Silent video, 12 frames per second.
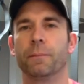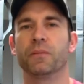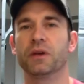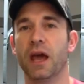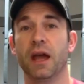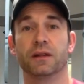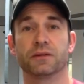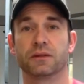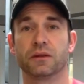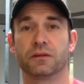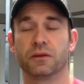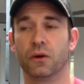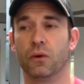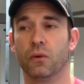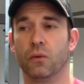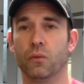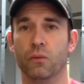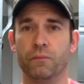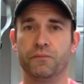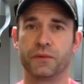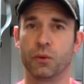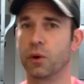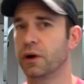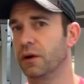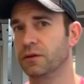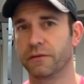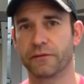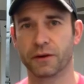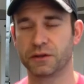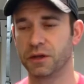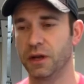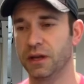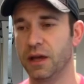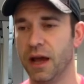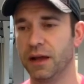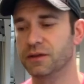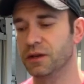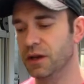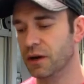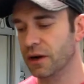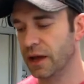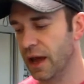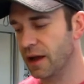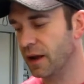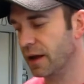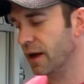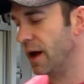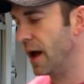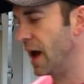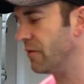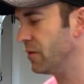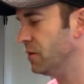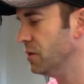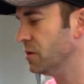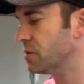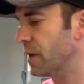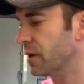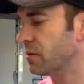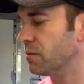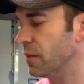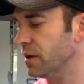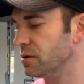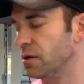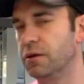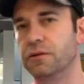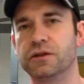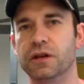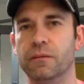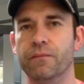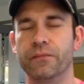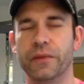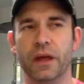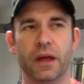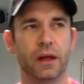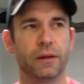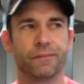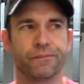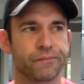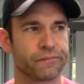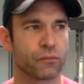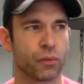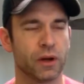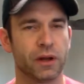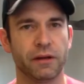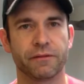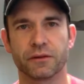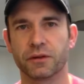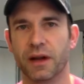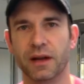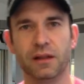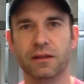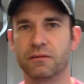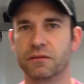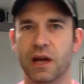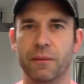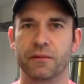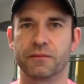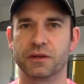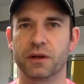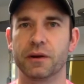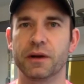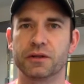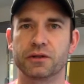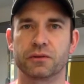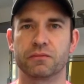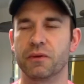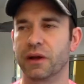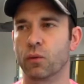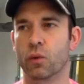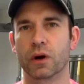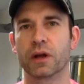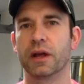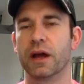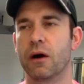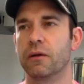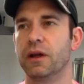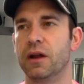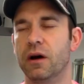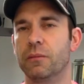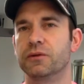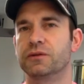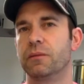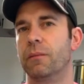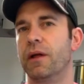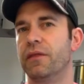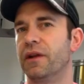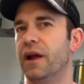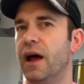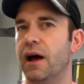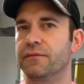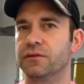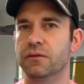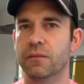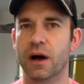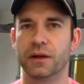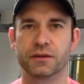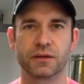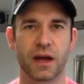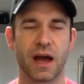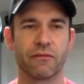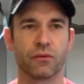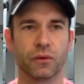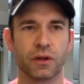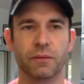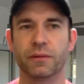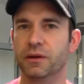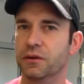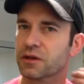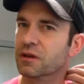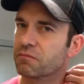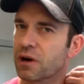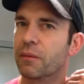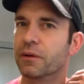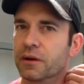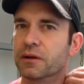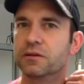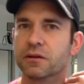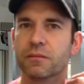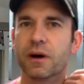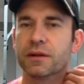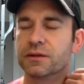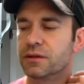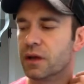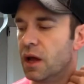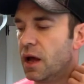gains. So workout diversity, gains. And here again, like I haven't used my Total Gym really for any type of serious like working out in almost a month and a half, 2 months. I haven't really been using it, probably a good 2 months.